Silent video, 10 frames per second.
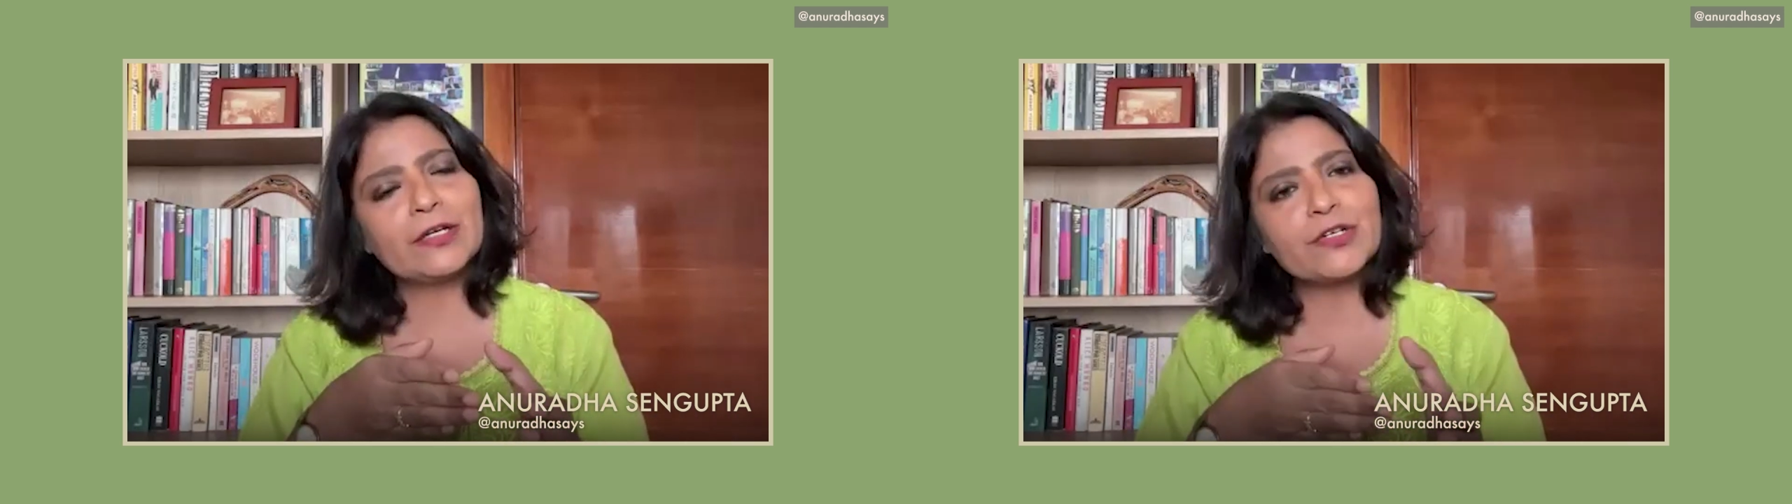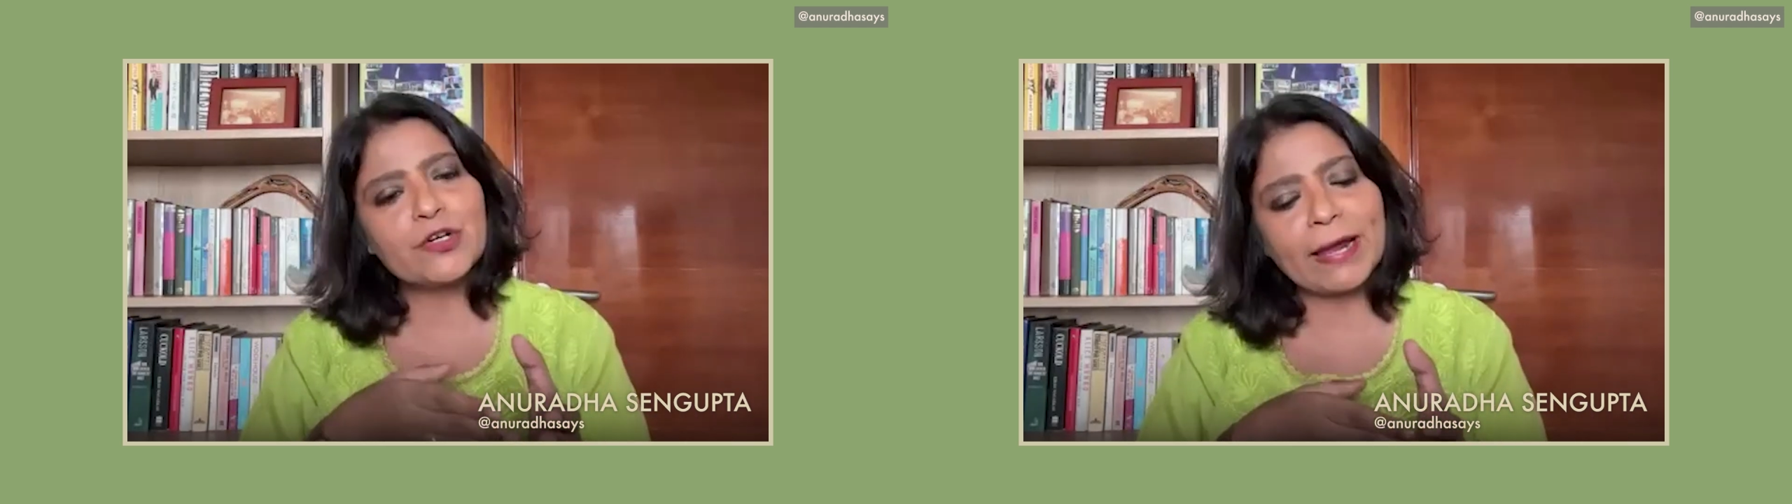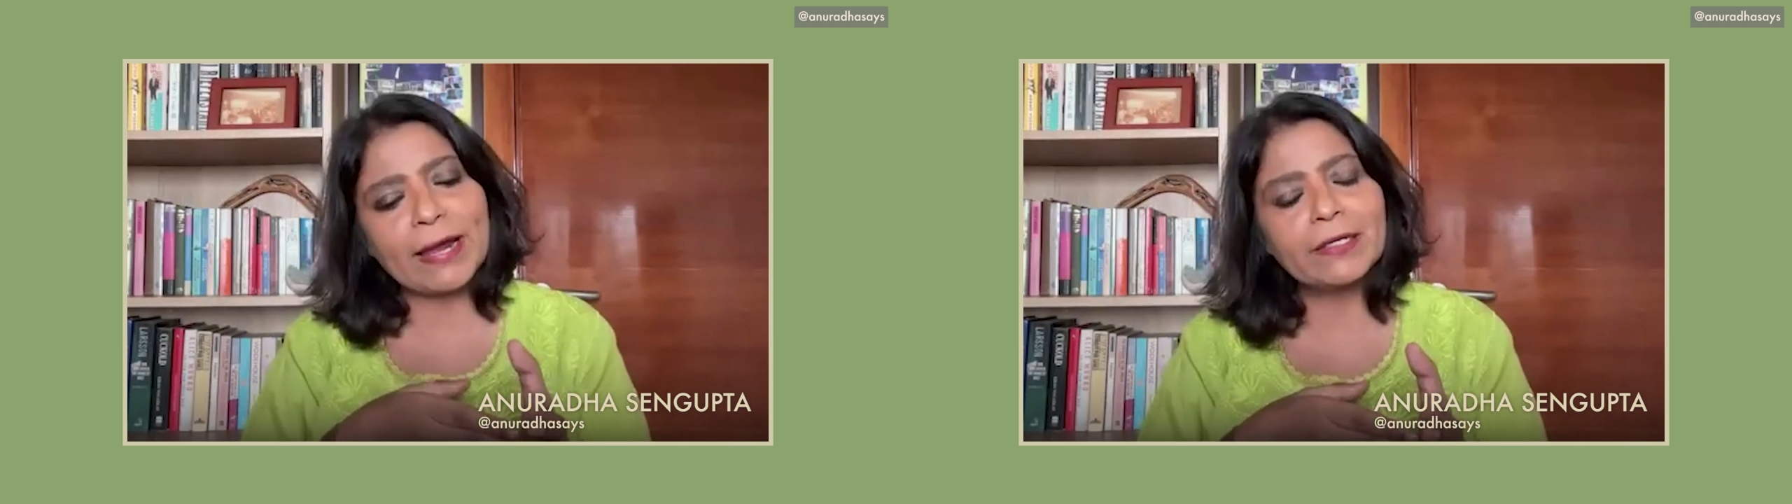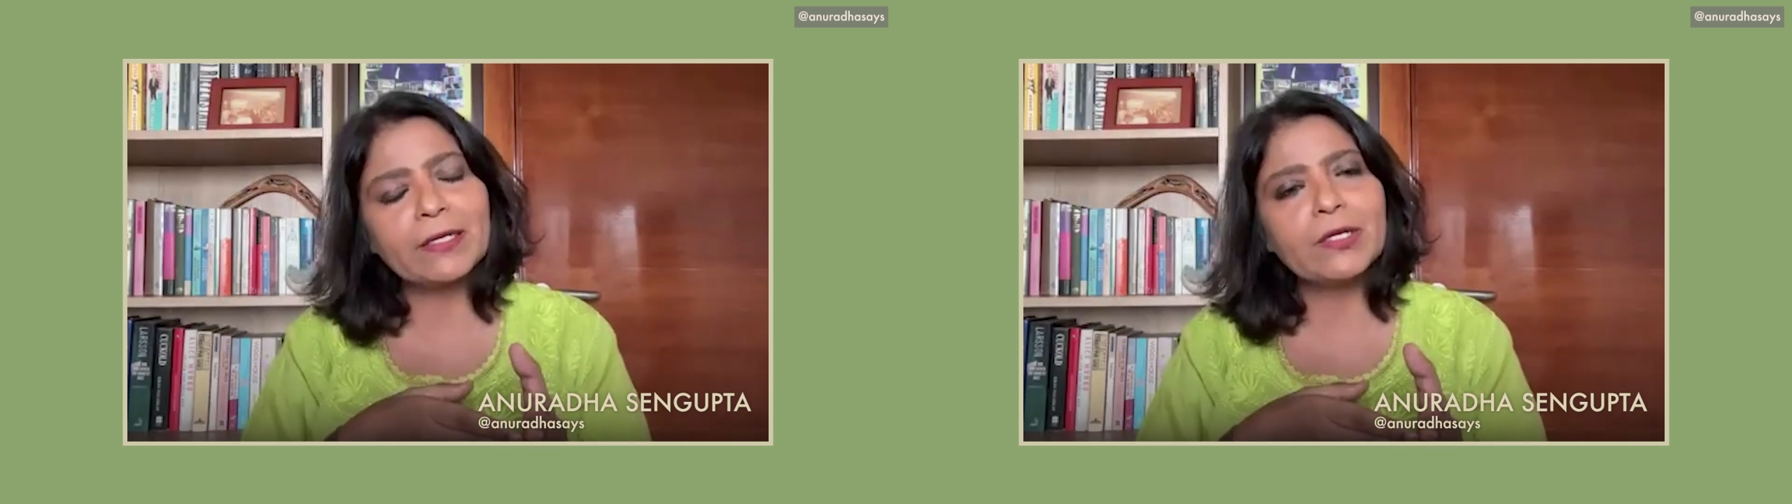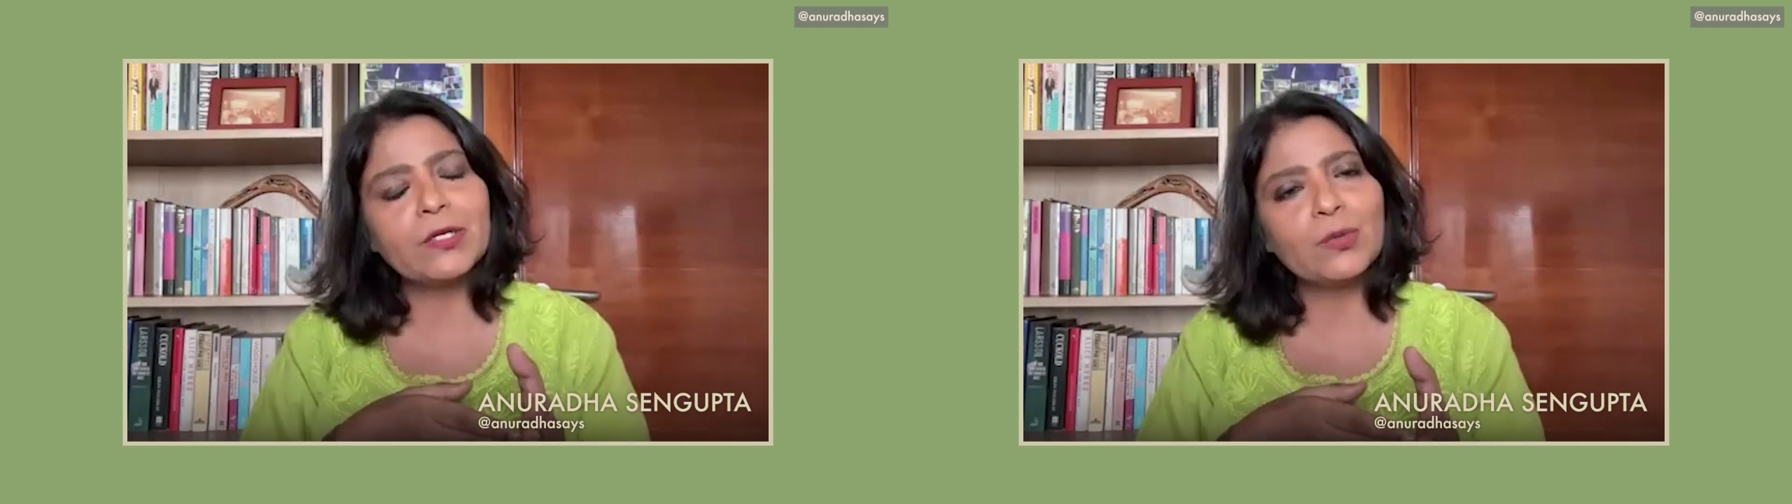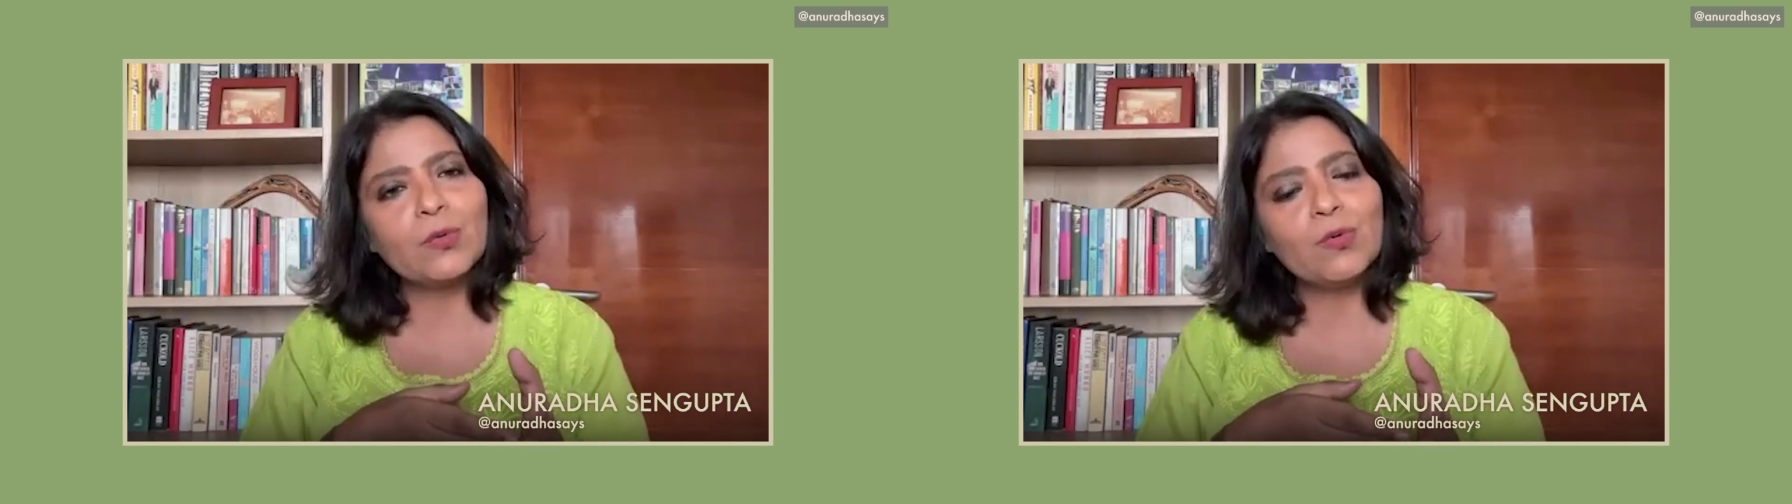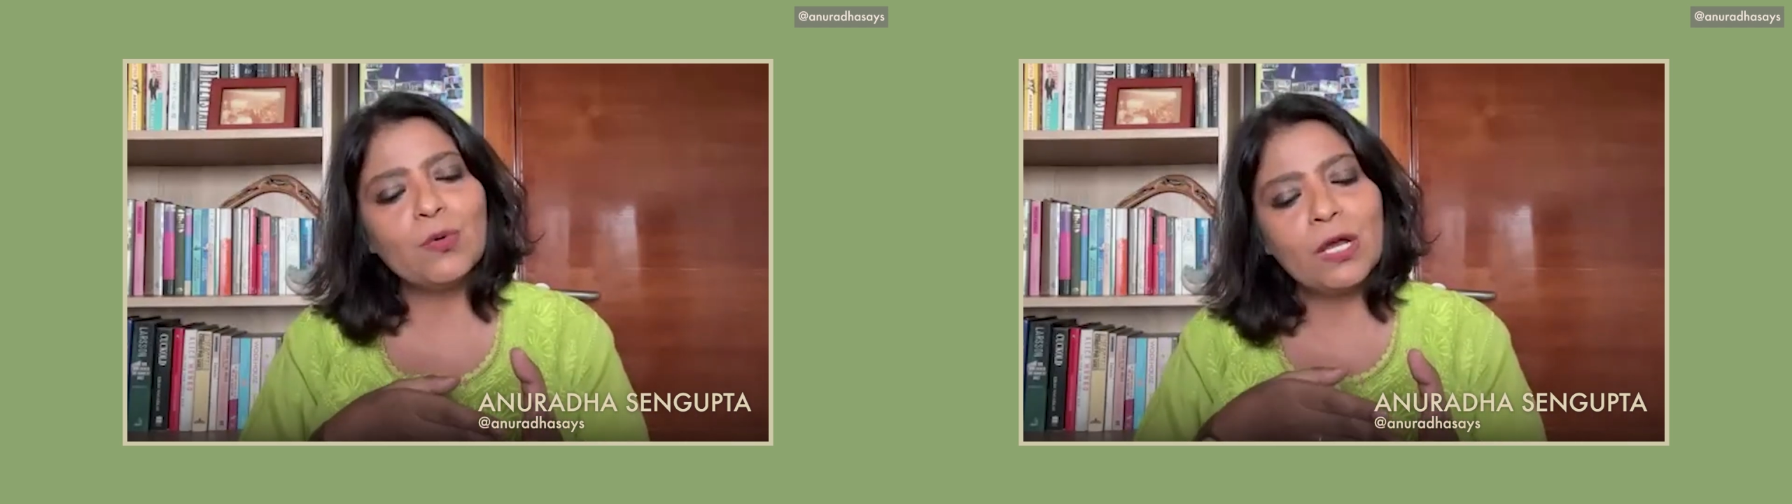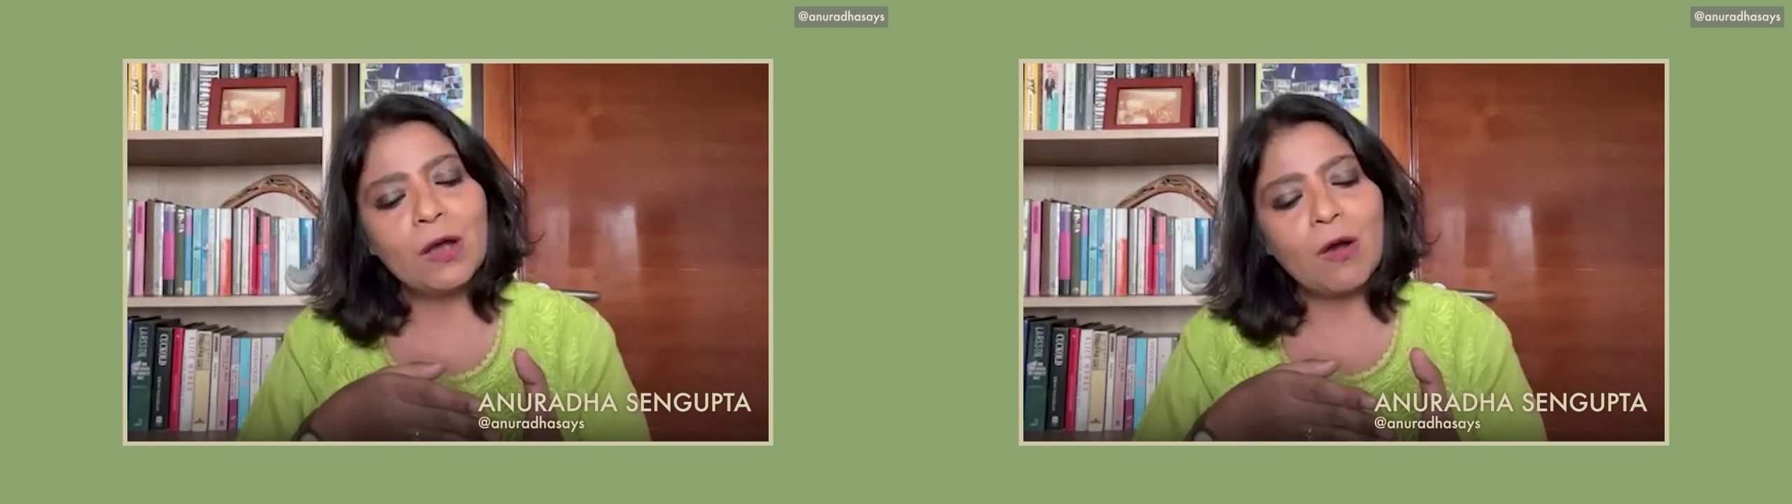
attracted you,